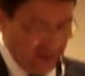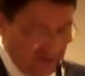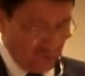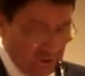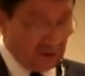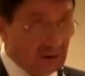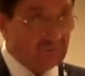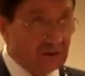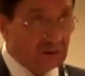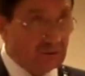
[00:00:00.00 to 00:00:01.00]
way we are
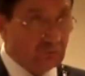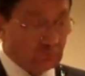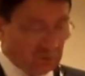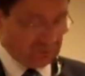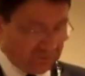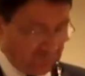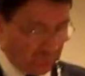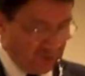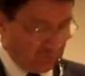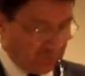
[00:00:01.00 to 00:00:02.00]
living in this world and
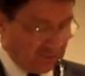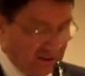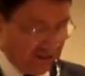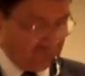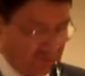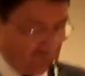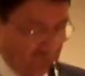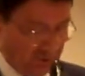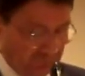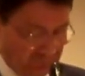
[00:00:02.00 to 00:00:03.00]
the way we're behaving
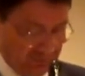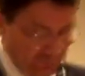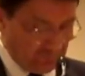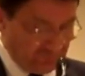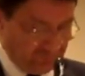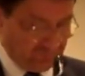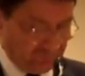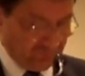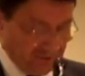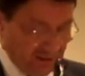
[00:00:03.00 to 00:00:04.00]
with our
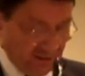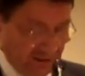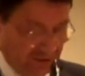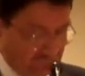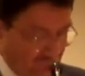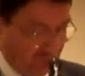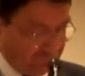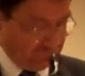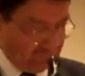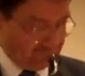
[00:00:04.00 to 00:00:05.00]
resources. It
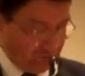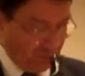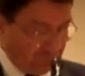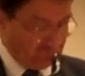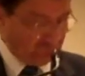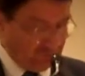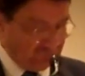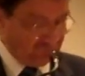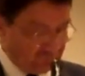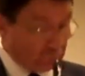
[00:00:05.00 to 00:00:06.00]
offers
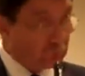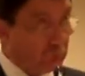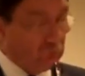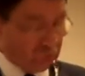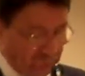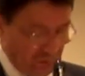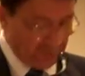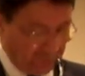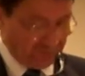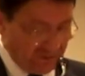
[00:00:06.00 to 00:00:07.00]
opportunities for growth
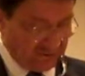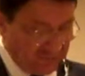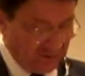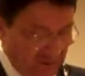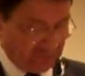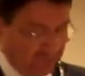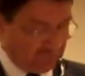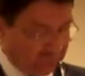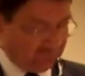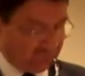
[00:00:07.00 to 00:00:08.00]
while protecting our
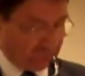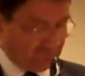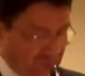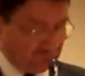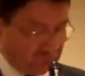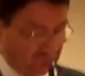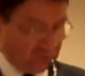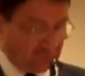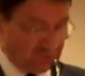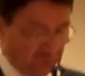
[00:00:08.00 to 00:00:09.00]
ecosystem and
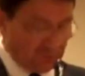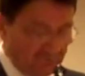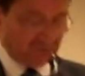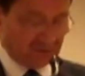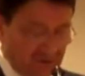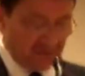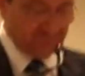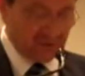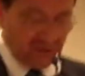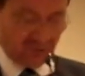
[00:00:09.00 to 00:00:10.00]
contributing to poverty
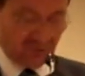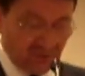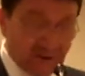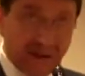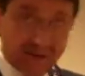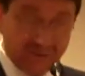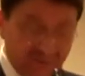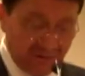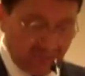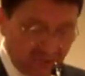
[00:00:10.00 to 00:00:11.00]
alleviation at the
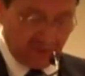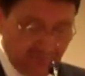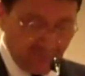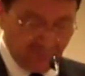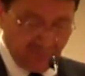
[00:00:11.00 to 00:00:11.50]
same time.